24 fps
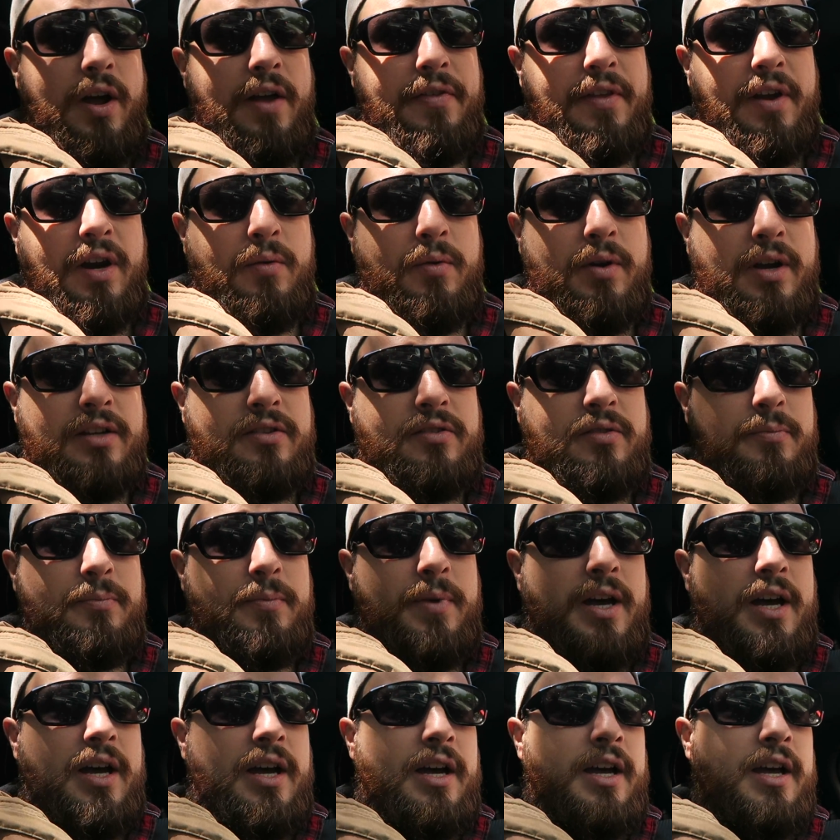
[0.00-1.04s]
head there. We'll get some
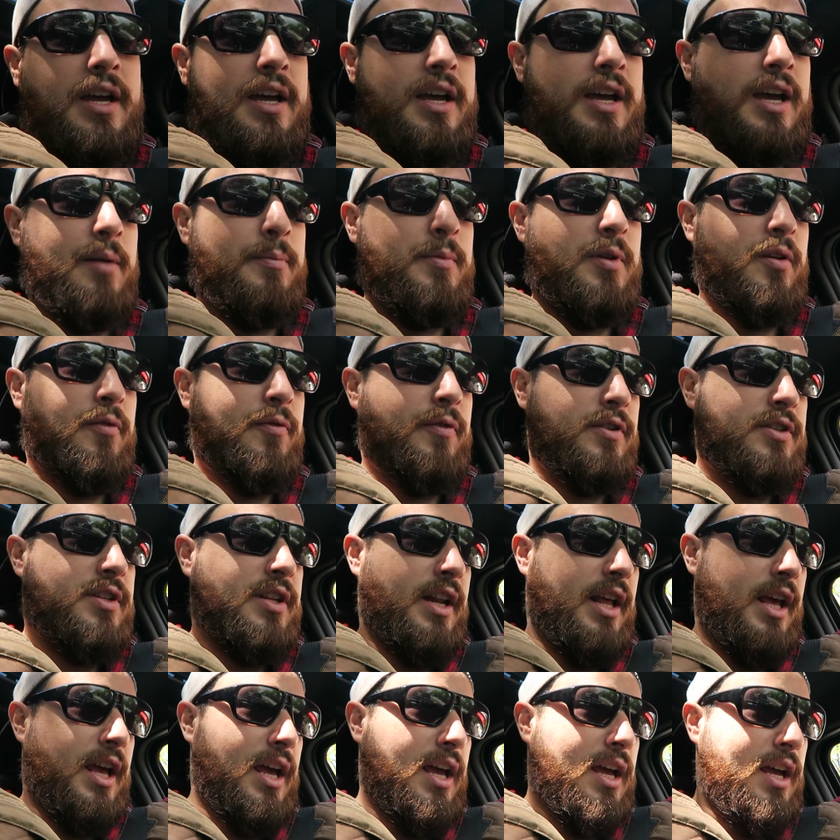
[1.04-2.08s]
uh, a meal for
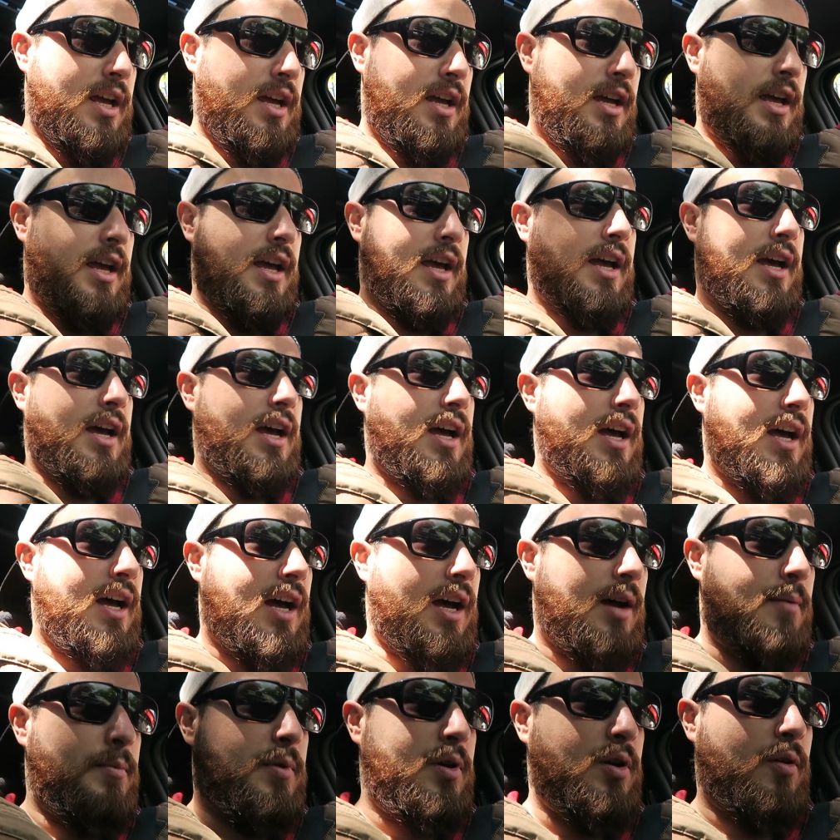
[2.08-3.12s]
today,
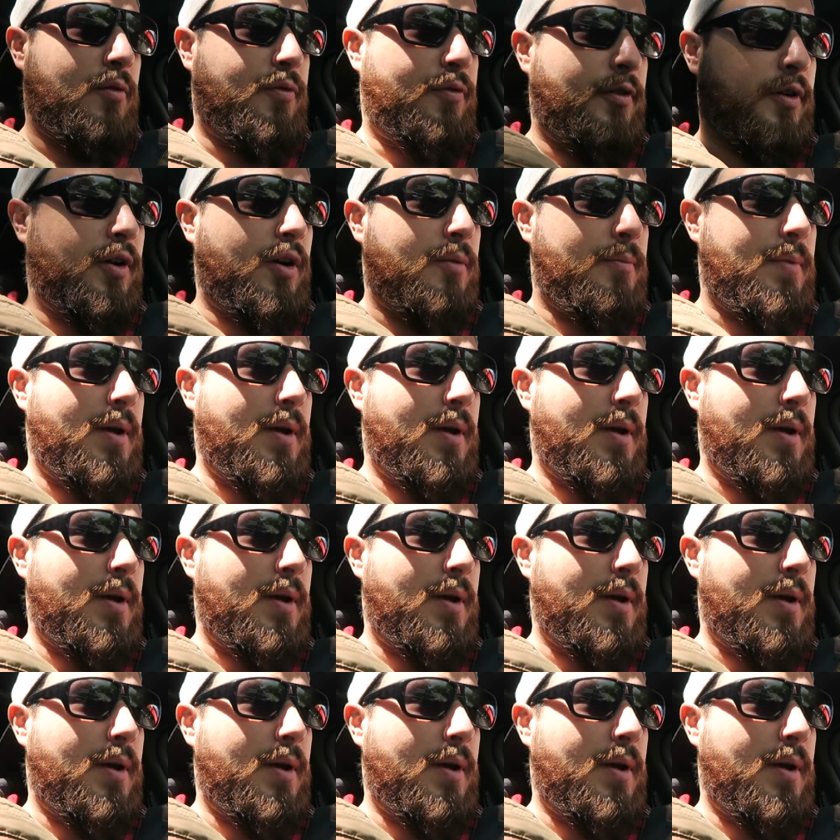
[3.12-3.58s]
uh, a meal for